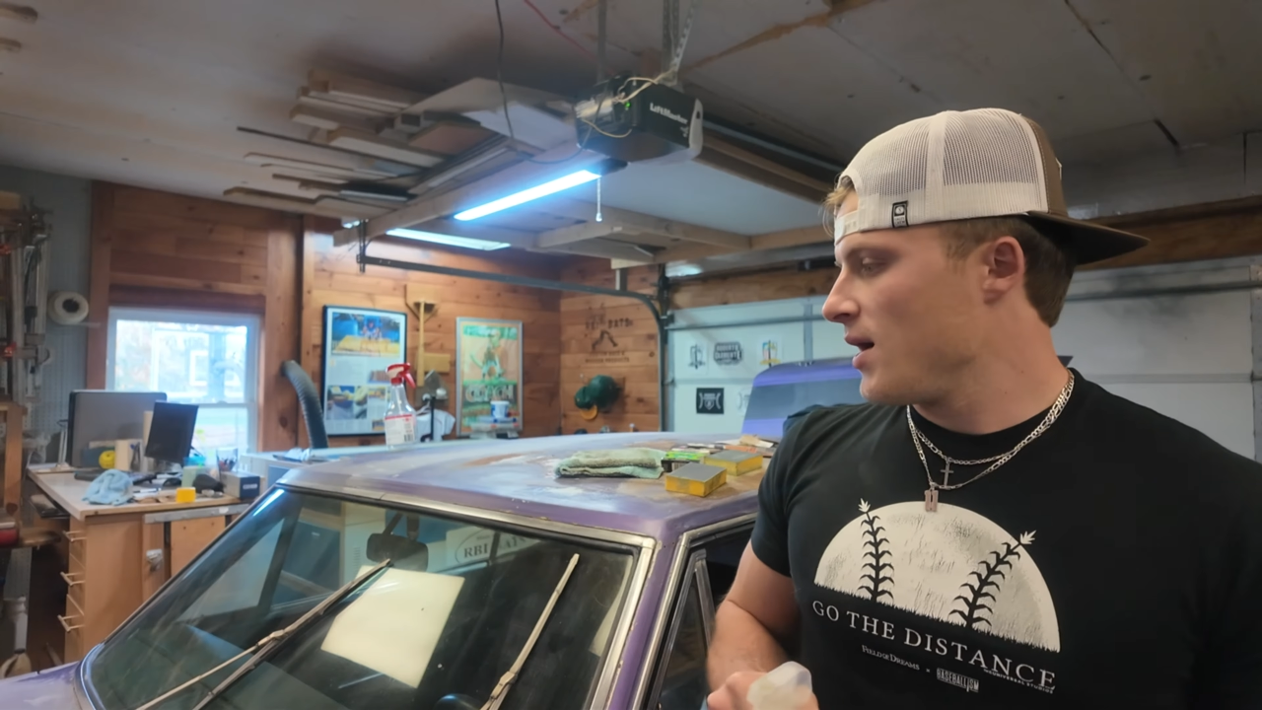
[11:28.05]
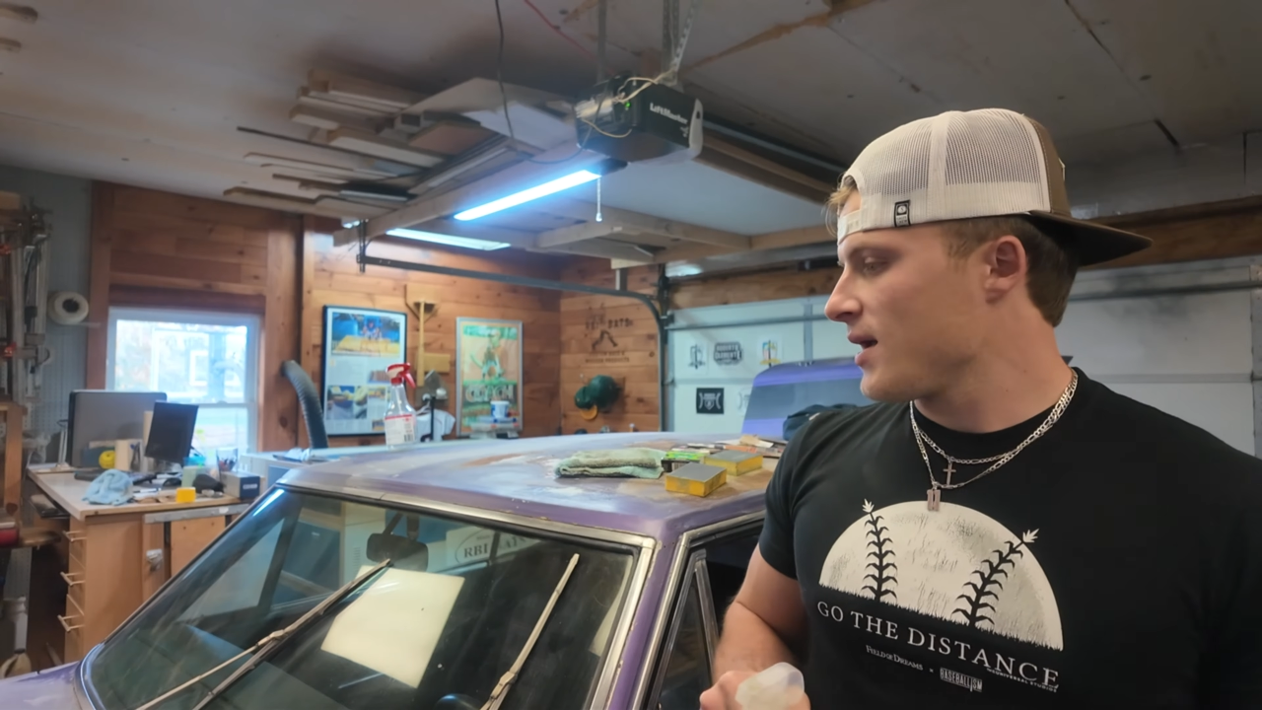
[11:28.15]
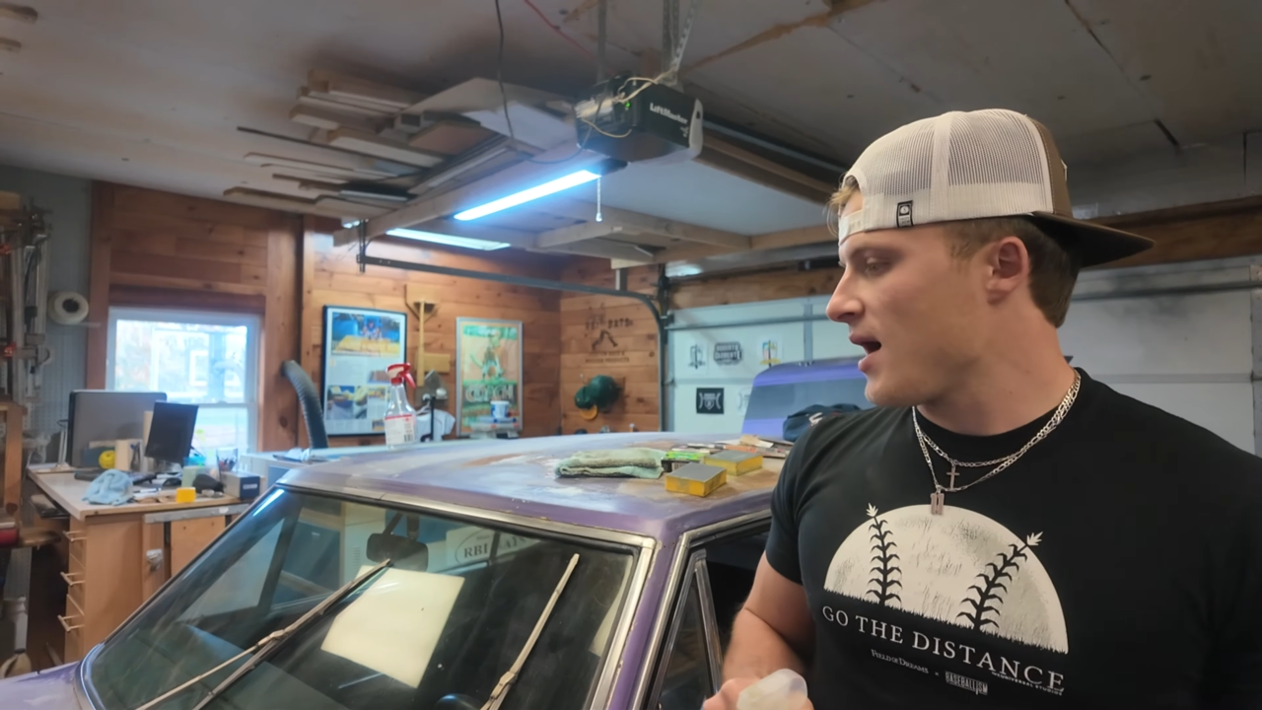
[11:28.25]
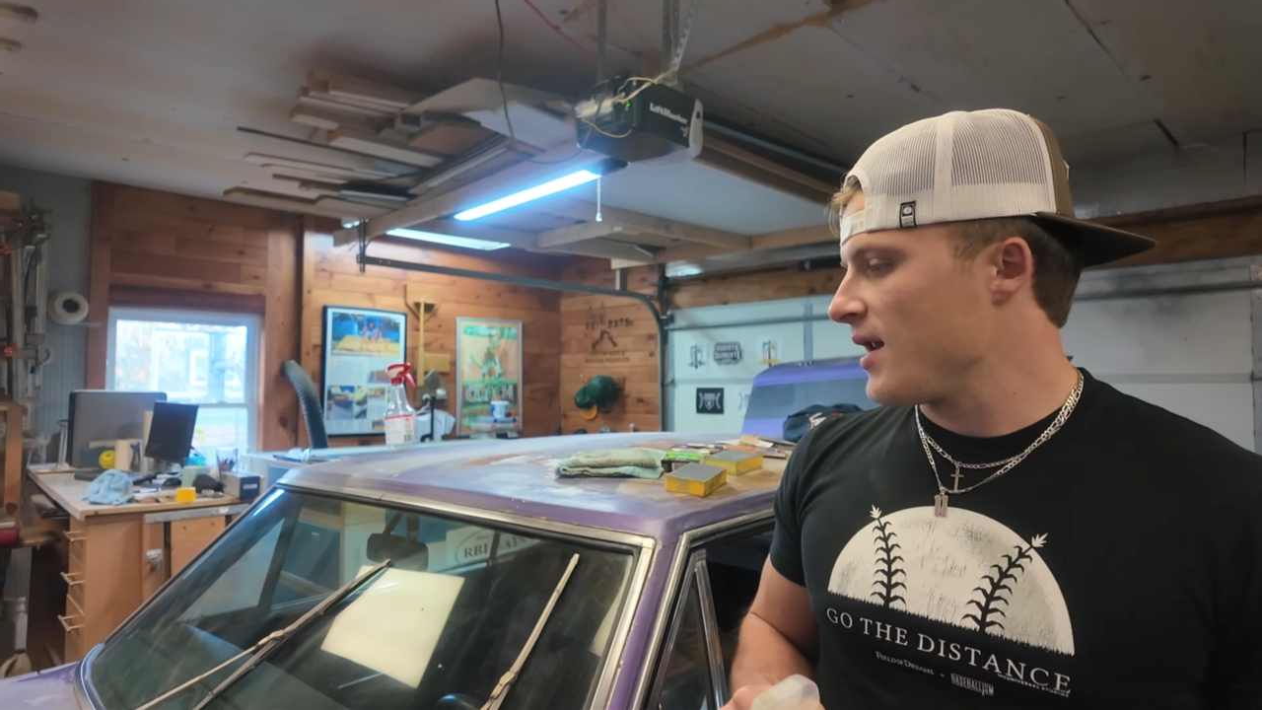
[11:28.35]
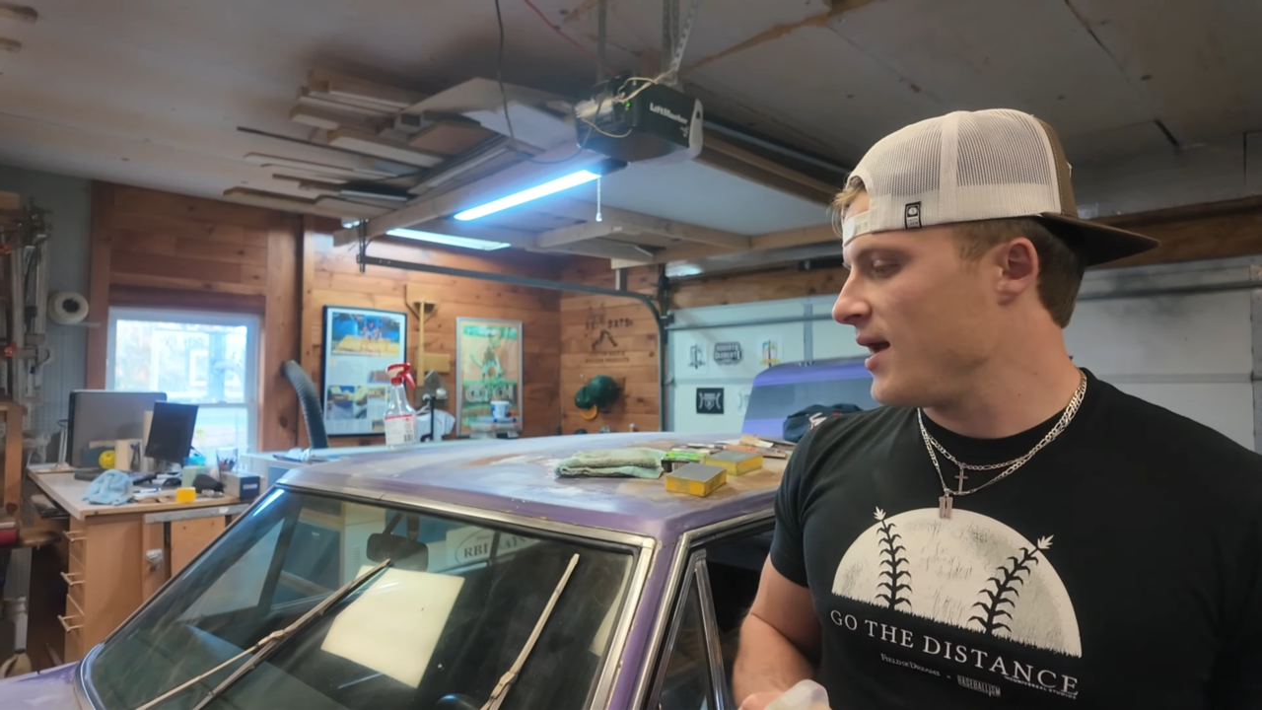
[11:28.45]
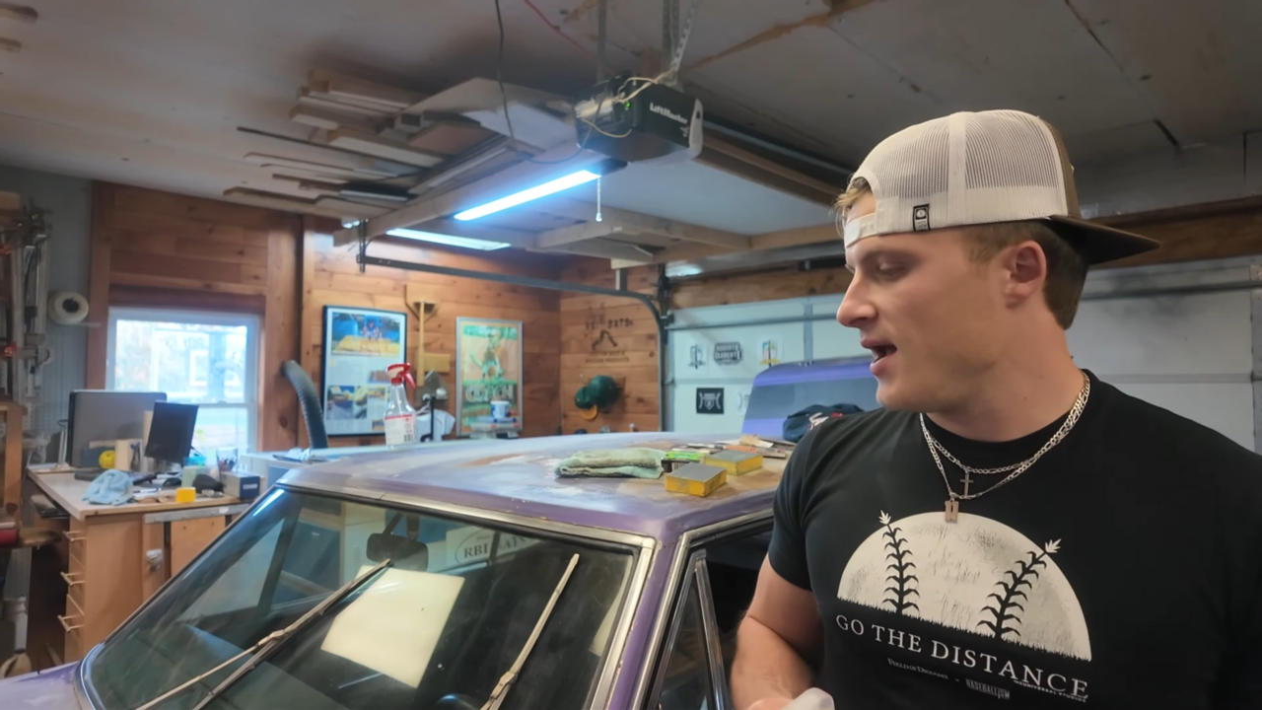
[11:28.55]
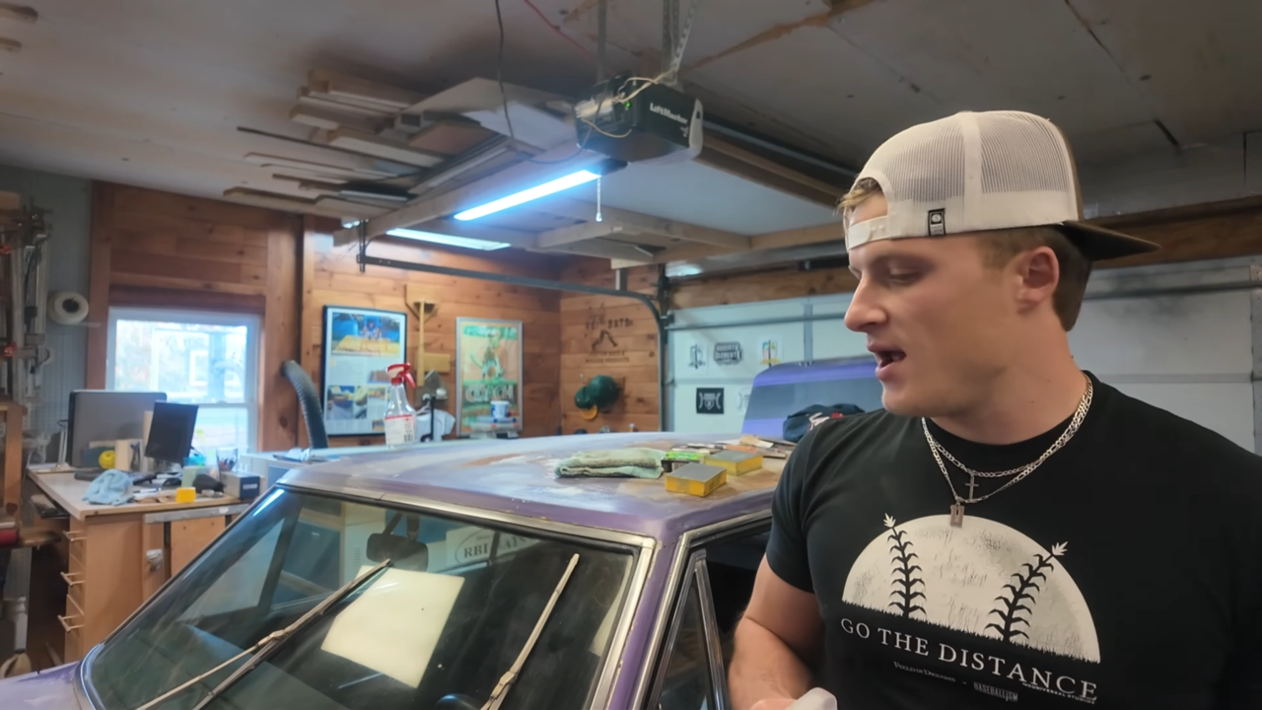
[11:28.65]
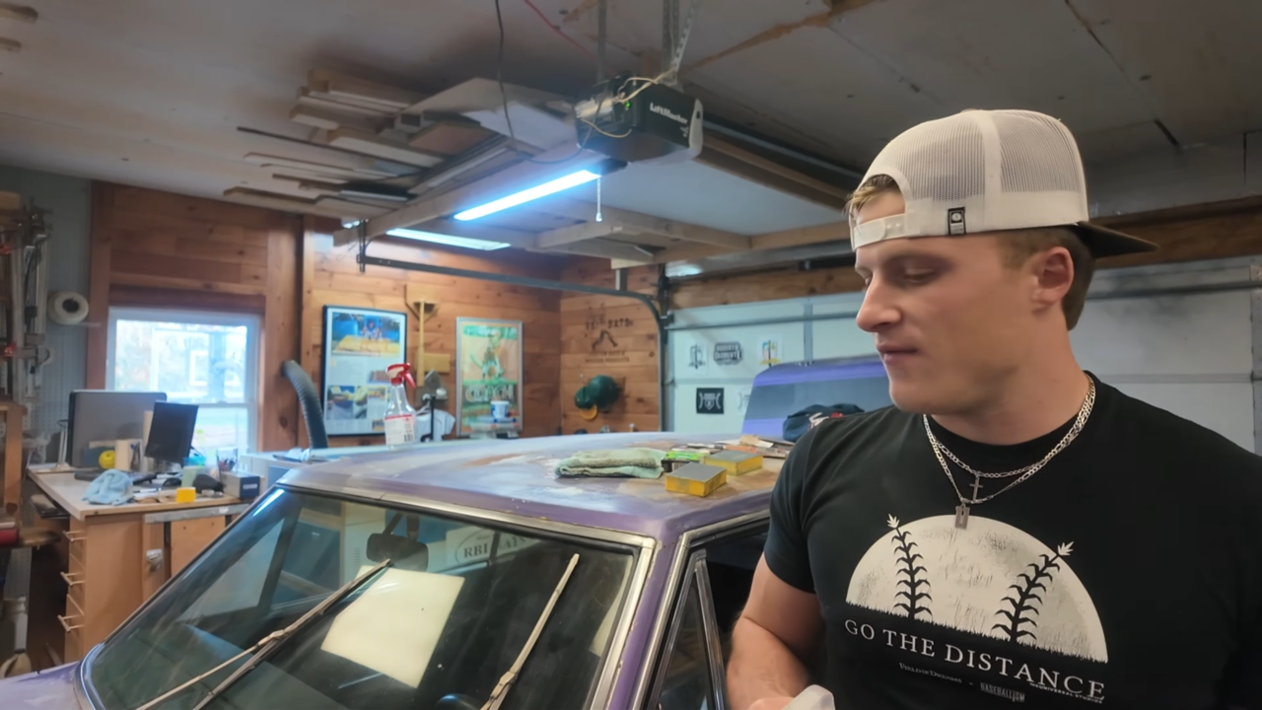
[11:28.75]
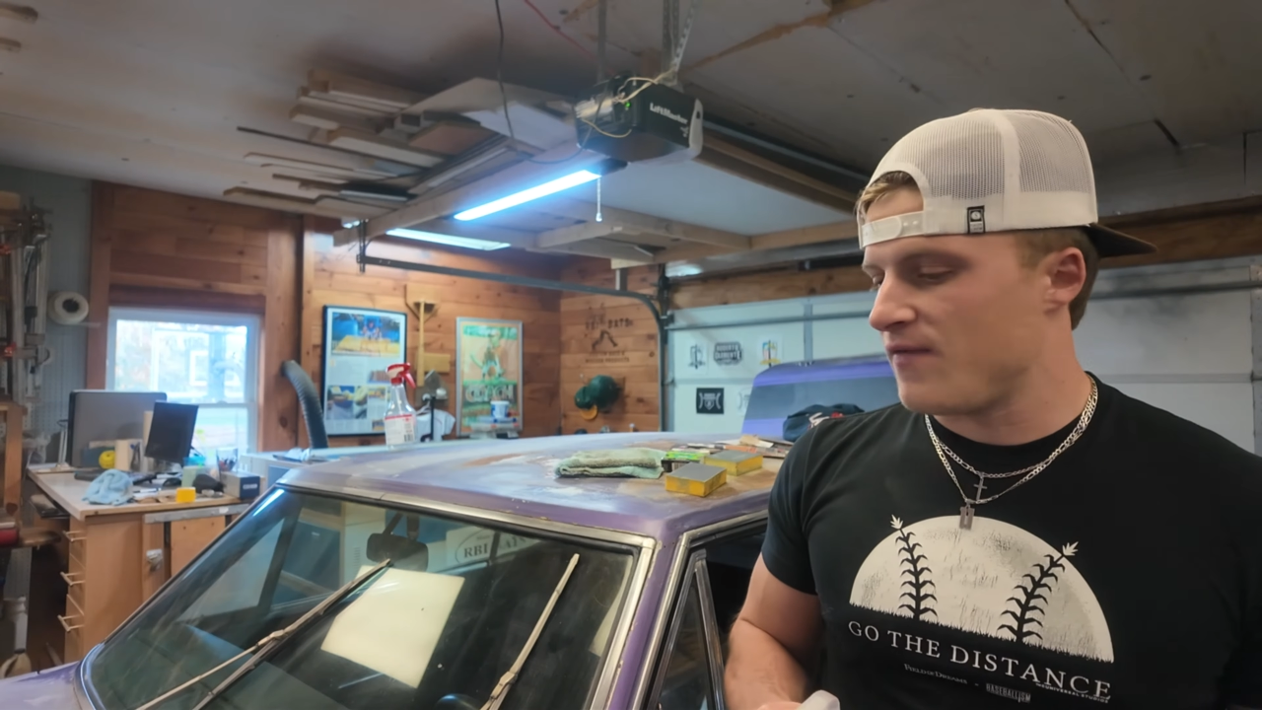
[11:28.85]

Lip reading: kind of hit